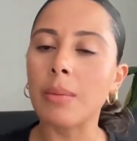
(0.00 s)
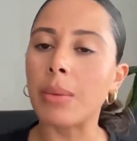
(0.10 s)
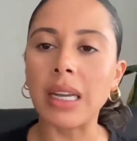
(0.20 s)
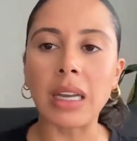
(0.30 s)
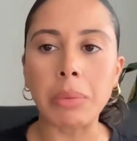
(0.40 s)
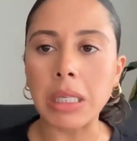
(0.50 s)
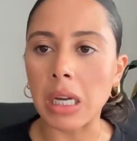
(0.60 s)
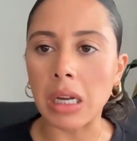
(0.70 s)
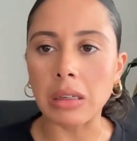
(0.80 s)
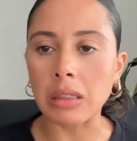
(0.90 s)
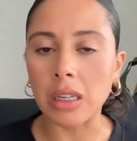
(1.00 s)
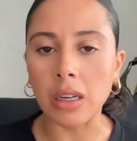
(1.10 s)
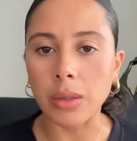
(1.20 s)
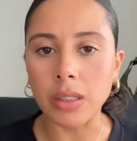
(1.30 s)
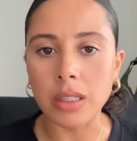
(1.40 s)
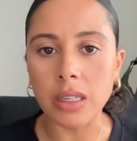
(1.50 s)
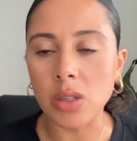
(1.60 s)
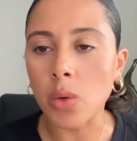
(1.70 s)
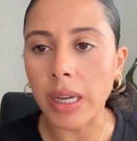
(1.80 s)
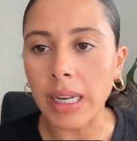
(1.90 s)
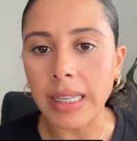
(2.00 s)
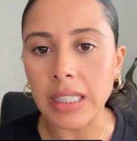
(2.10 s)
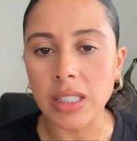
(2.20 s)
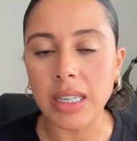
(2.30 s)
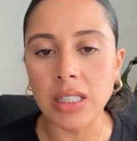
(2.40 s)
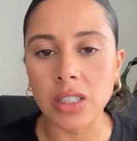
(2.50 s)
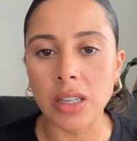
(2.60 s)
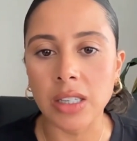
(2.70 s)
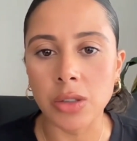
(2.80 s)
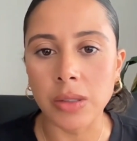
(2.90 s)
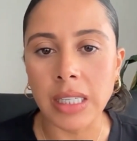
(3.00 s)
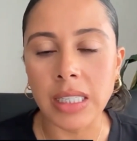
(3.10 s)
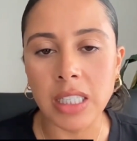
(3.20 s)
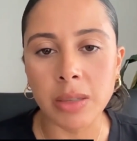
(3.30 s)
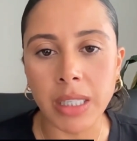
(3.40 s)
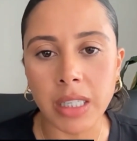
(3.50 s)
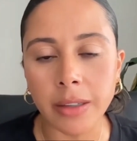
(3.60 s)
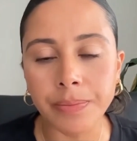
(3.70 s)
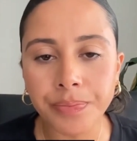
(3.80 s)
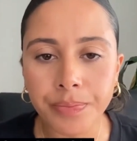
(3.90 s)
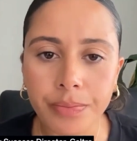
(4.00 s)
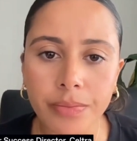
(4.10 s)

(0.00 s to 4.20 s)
but it can be done, as quickly as you need it to be done.